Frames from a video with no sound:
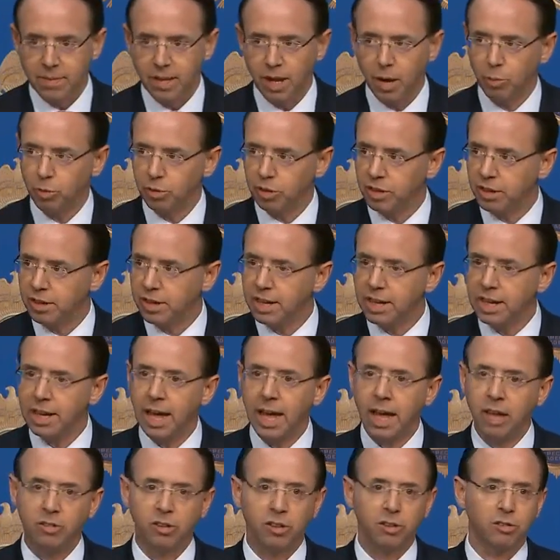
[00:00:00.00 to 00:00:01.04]
It was the DEA
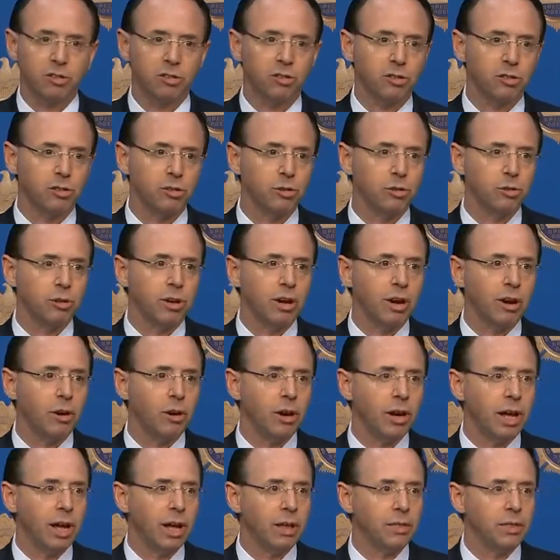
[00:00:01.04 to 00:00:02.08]
agents who
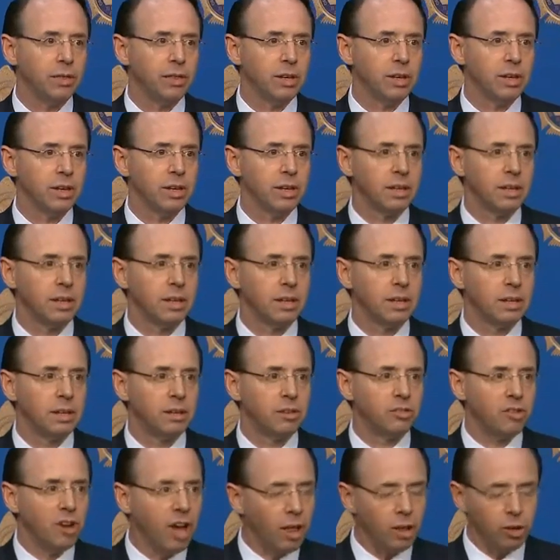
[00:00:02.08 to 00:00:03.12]
carried out the
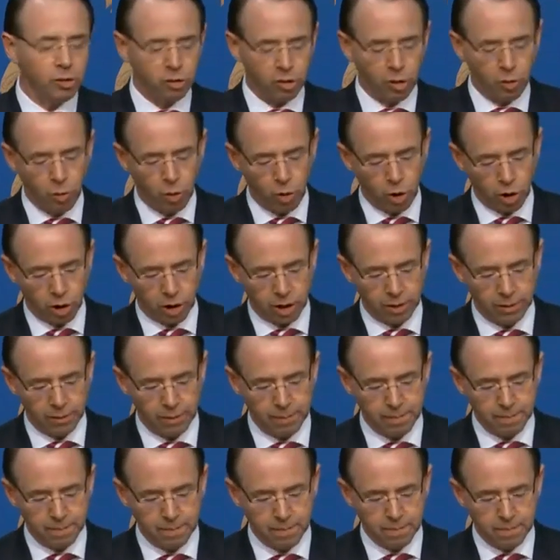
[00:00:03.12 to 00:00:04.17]
challenging work
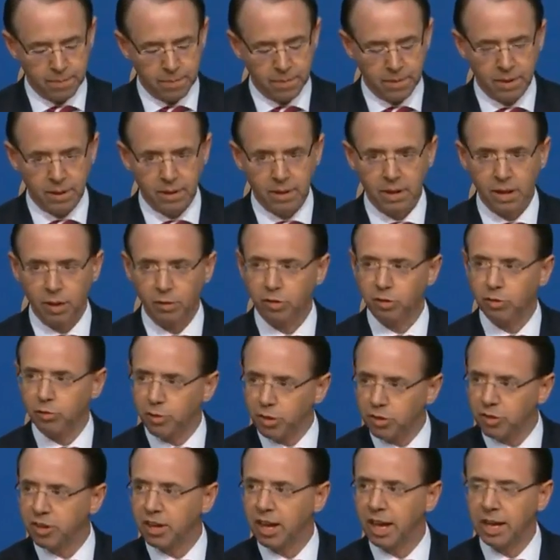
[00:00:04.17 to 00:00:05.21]
of
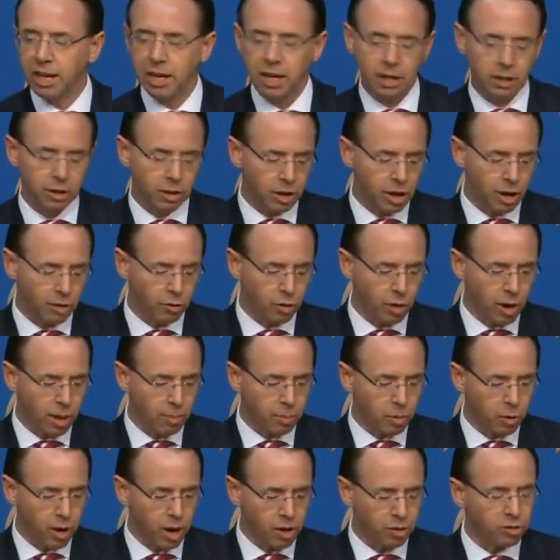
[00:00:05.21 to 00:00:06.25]
sophisticated undercover
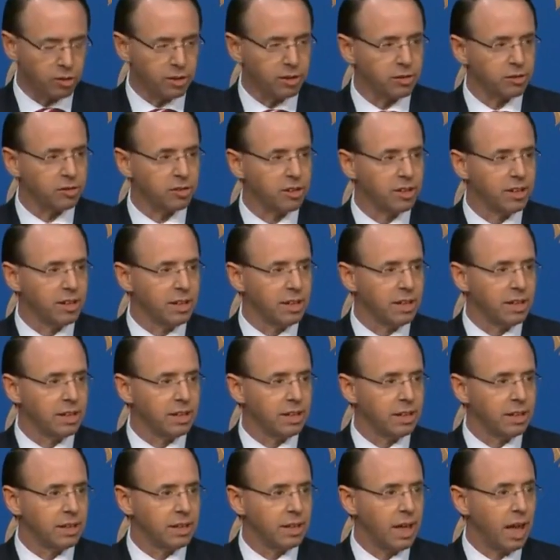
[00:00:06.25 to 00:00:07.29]
operations
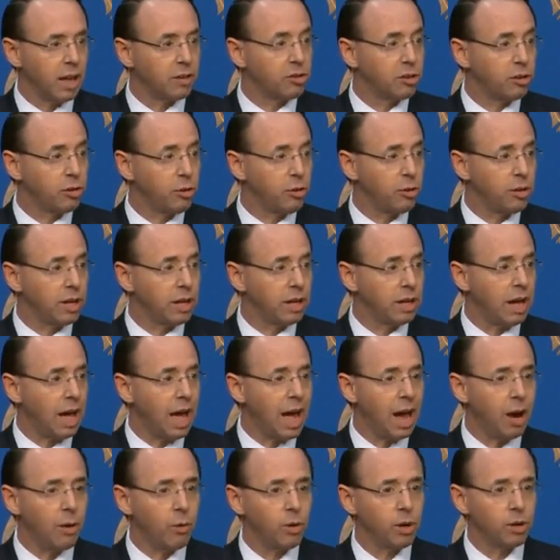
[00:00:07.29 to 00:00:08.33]
executing
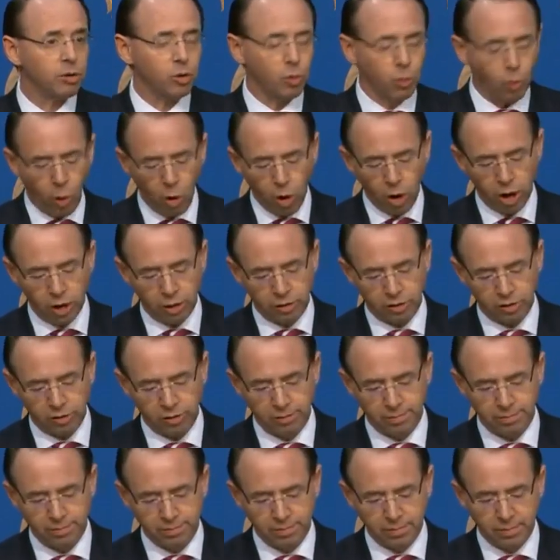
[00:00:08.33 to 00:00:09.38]
high risk warrants
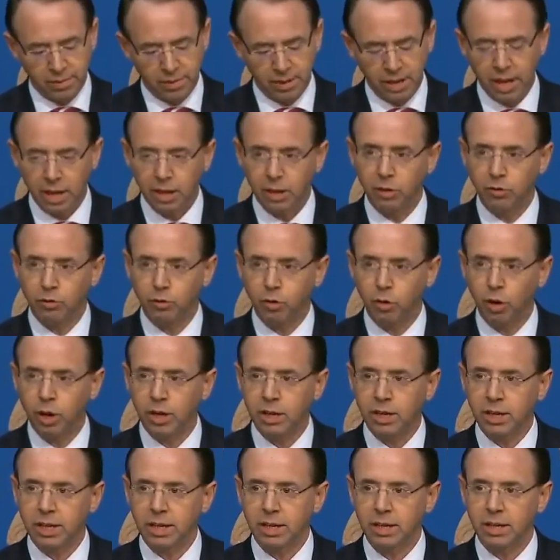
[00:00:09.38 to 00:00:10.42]
and
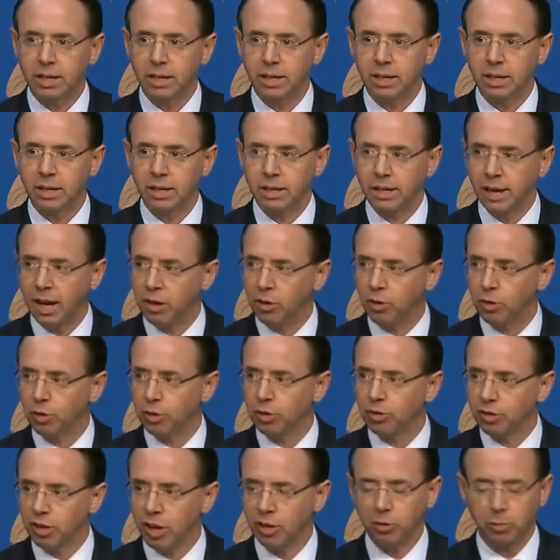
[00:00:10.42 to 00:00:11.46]
confronting
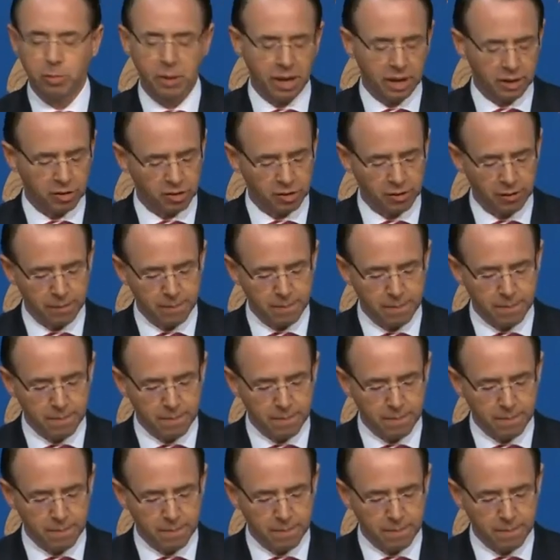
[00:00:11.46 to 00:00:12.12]
dangerous suspects.